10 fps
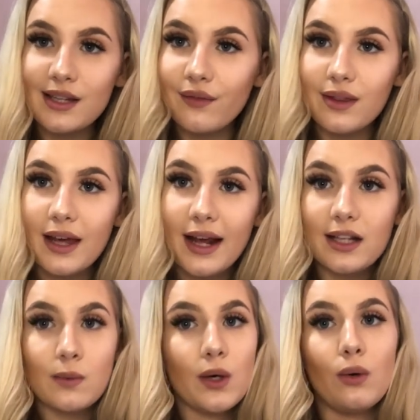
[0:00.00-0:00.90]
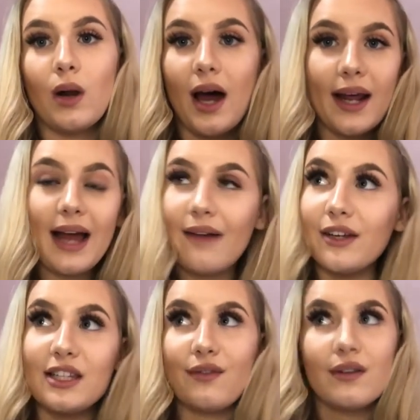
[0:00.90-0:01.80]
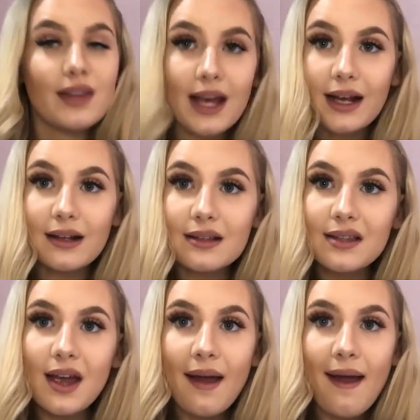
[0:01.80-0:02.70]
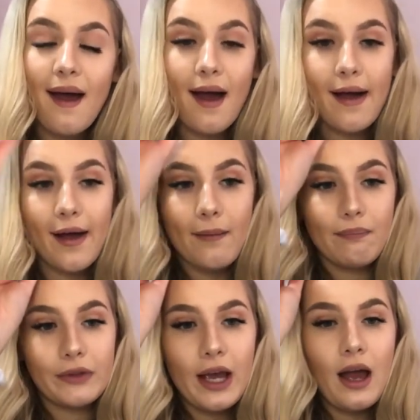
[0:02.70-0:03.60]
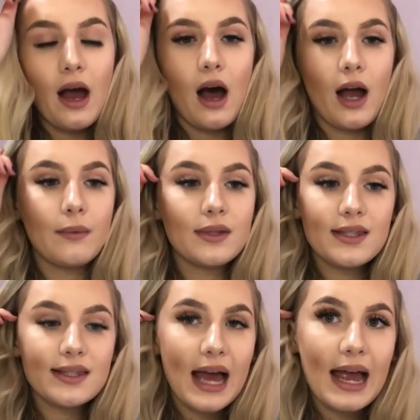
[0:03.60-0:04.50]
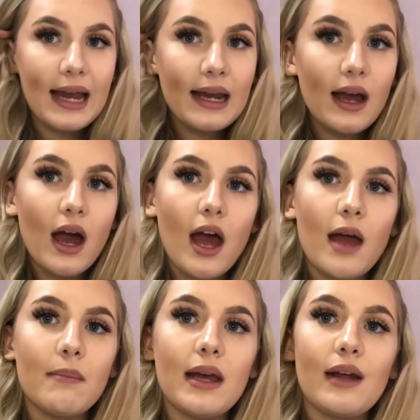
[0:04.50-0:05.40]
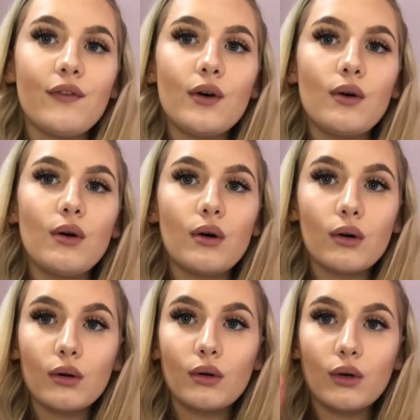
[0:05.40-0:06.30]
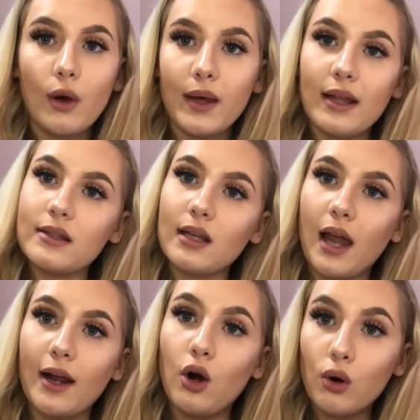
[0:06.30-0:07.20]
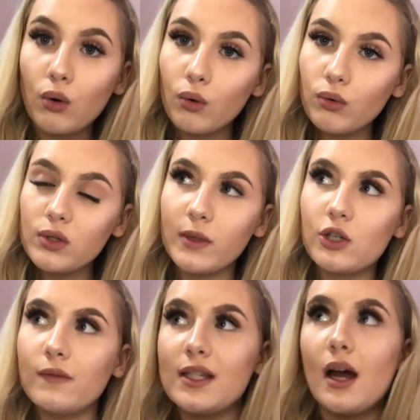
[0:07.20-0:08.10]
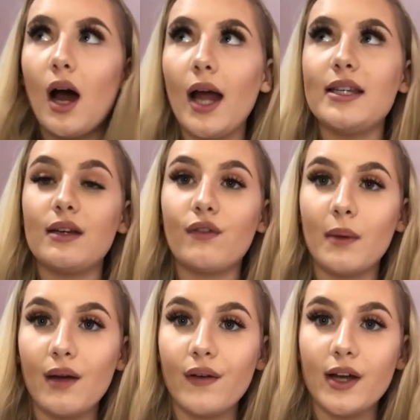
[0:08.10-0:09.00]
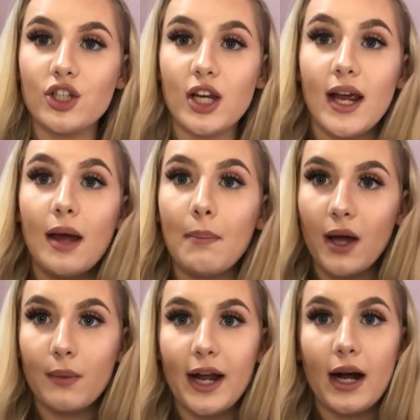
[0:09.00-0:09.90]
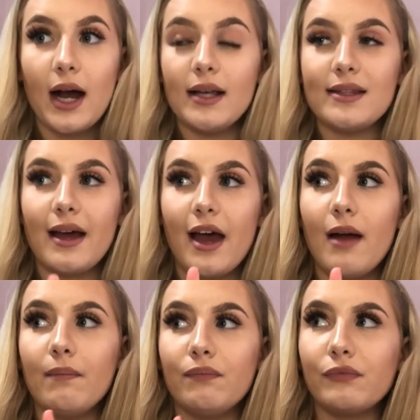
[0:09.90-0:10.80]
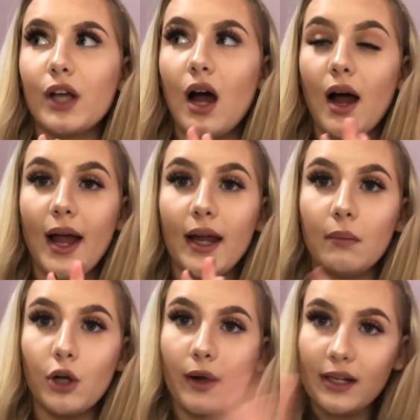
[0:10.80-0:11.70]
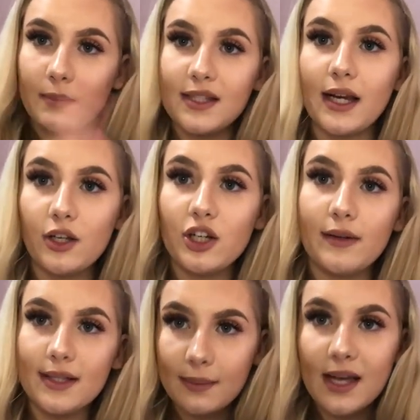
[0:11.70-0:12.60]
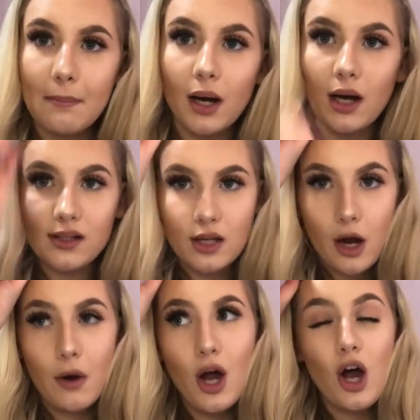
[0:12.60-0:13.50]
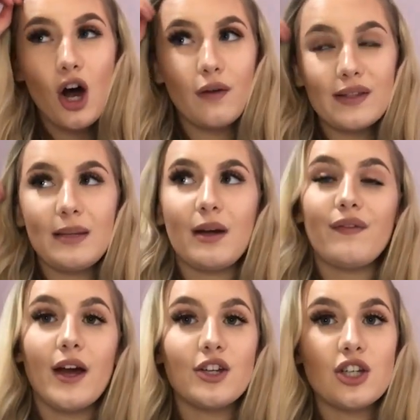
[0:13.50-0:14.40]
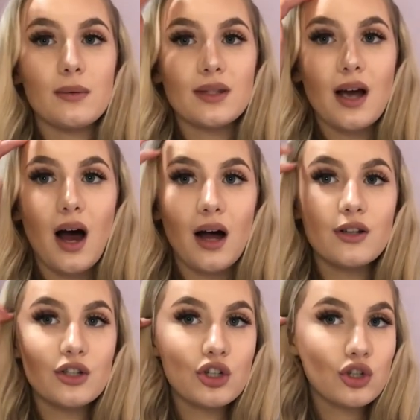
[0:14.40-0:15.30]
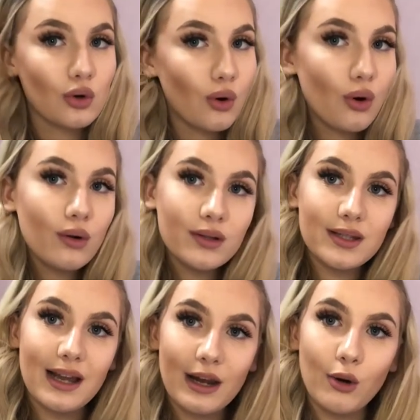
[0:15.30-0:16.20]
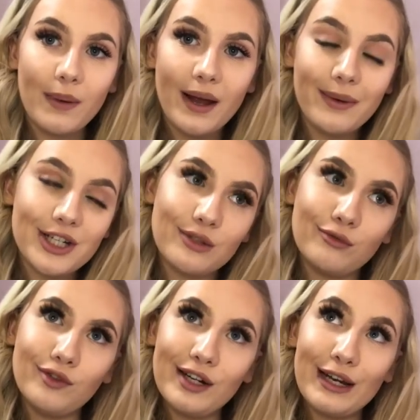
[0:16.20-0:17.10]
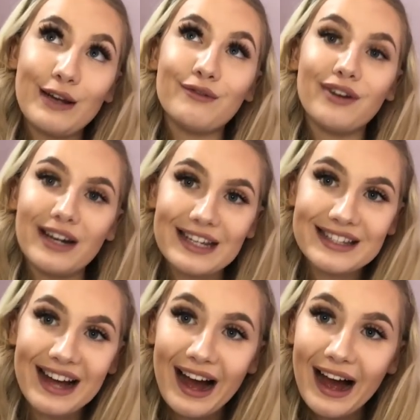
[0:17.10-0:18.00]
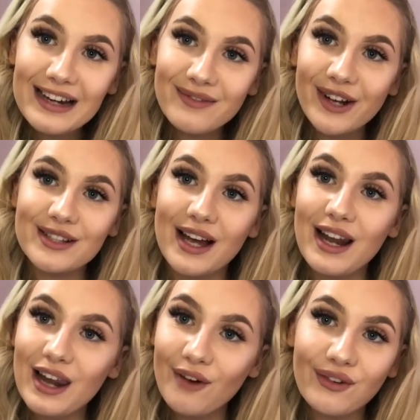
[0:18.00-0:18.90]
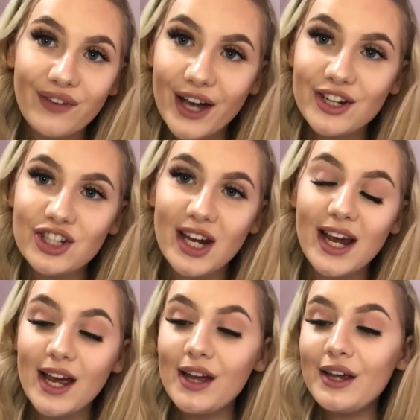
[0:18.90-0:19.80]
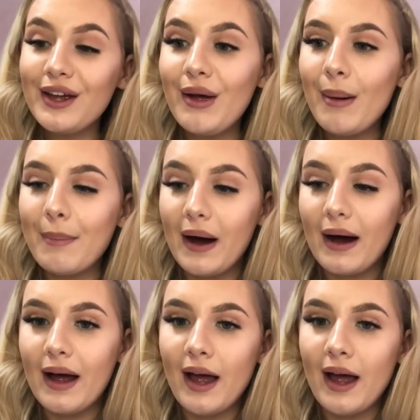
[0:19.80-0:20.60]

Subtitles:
different things, we all like having different things. I would say if you're going into like halls, which obviously I did for my first year, by the way guys, I am going into my second year in September, so obviously my first year was cut short a little bit, which is really, really sad because I loved first year. But